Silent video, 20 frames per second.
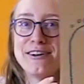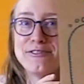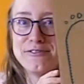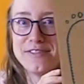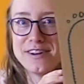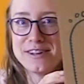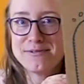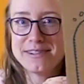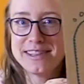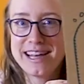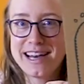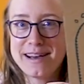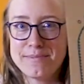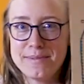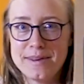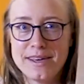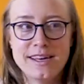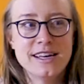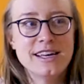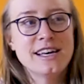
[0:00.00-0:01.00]
fun would that
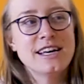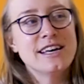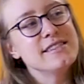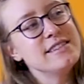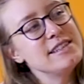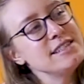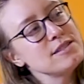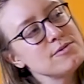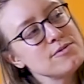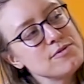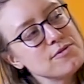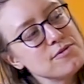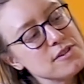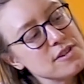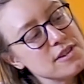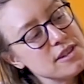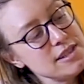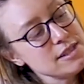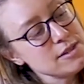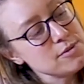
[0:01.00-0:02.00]
be? For
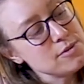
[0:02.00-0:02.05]
this